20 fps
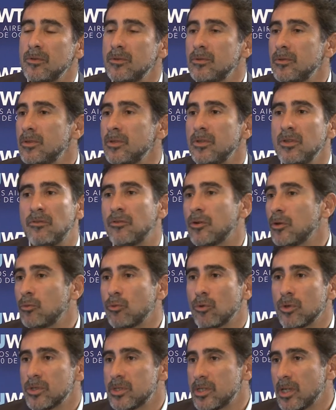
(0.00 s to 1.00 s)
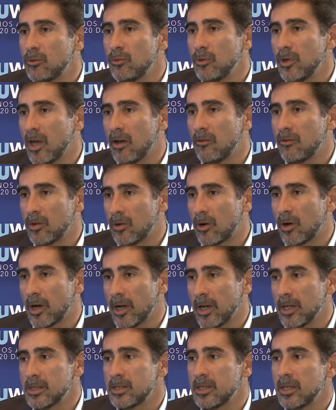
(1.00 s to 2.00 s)
the different worlds that we have on our
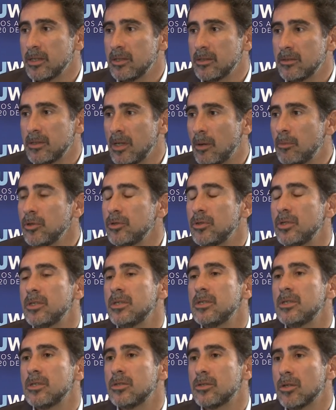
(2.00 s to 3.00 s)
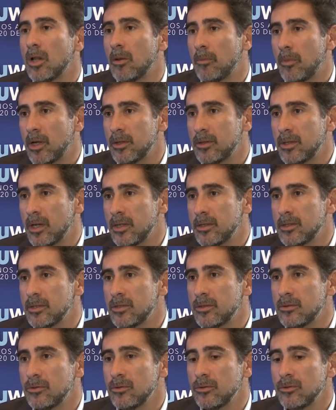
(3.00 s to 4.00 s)
hands. And WTDC is all about that, is
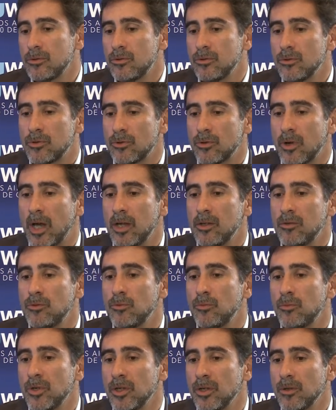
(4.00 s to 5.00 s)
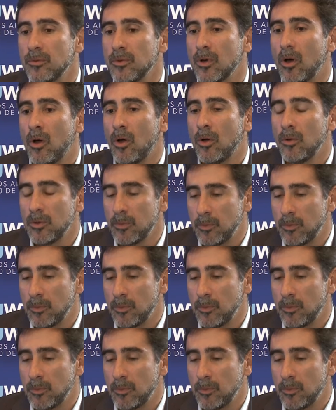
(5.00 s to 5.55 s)
to, to try to bring all the